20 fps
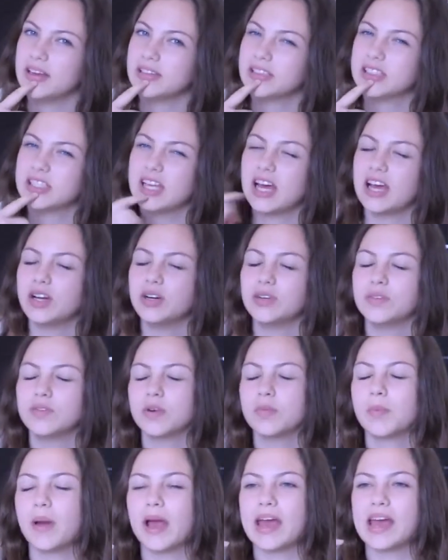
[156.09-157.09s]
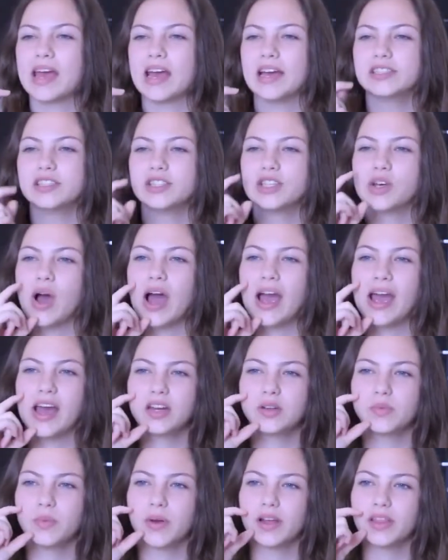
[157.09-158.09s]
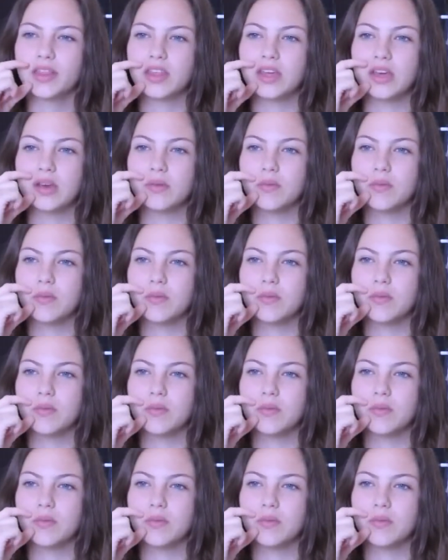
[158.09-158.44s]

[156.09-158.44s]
a slight overbite, and so I had to wear the